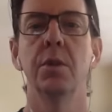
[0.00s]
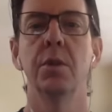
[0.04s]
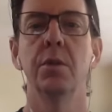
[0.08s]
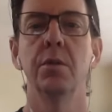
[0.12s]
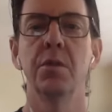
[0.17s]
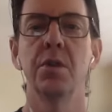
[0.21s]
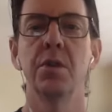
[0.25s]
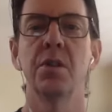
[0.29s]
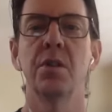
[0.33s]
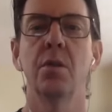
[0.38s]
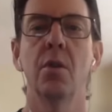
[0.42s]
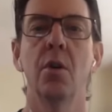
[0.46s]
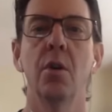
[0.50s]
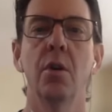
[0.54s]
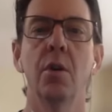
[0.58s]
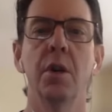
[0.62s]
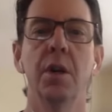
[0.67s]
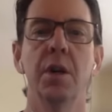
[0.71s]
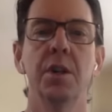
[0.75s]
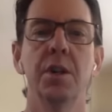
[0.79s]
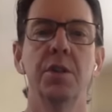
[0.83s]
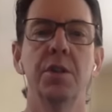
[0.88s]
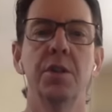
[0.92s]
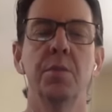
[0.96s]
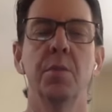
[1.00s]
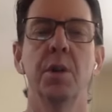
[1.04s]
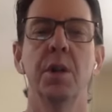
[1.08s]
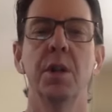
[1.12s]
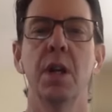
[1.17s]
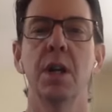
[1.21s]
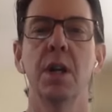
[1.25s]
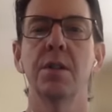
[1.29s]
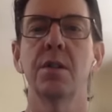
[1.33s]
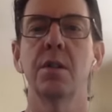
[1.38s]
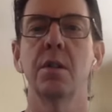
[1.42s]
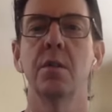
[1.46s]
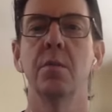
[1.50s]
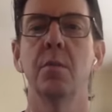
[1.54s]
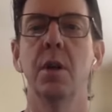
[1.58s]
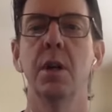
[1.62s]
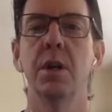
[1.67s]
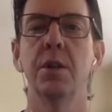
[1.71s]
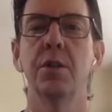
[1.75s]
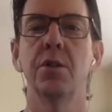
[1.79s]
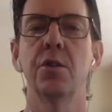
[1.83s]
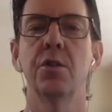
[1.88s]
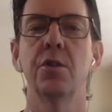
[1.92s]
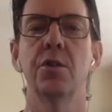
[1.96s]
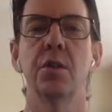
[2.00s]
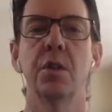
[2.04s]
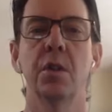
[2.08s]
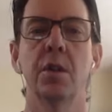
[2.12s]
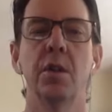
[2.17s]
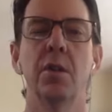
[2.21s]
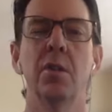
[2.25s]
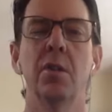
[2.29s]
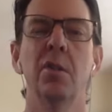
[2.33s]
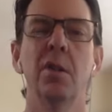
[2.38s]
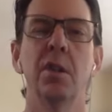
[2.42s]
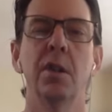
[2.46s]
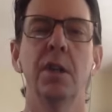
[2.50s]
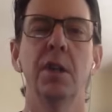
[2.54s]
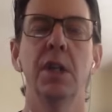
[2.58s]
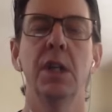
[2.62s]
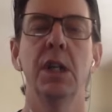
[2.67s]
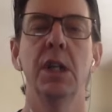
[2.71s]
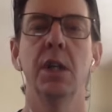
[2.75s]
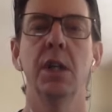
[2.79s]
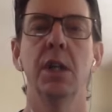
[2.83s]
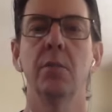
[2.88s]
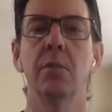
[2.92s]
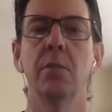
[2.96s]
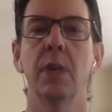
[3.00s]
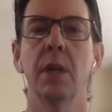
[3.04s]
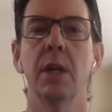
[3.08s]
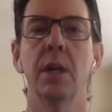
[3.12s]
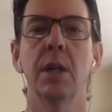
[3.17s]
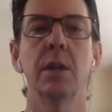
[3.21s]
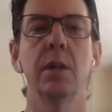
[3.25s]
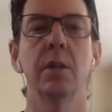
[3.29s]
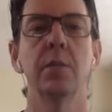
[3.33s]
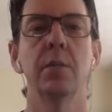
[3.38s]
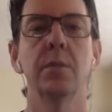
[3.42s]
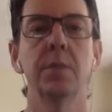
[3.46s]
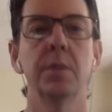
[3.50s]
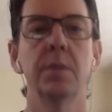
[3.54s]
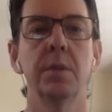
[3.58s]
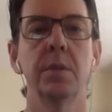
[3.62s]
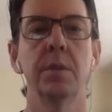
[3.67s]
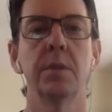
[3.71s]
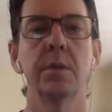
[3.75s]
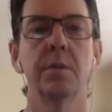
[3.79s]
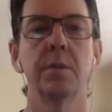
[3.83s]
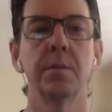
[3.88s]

do storage, but not so much security and backups.